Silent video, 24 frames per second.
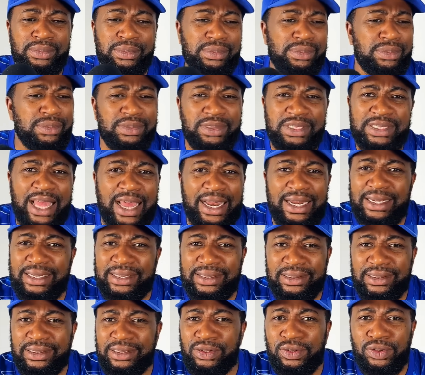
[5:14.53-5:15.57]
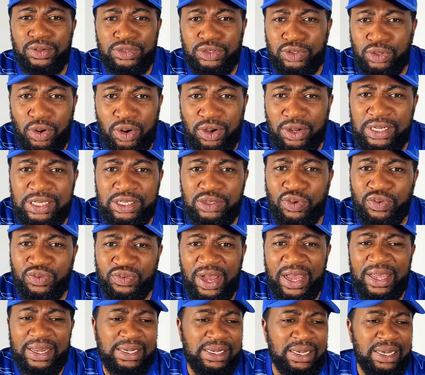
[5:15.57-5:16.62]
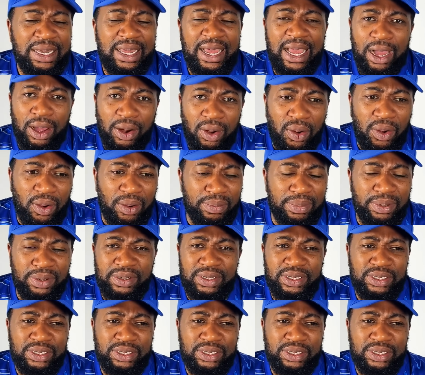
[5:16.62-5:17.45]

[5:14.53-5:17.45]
Sterling is struggling to find a club.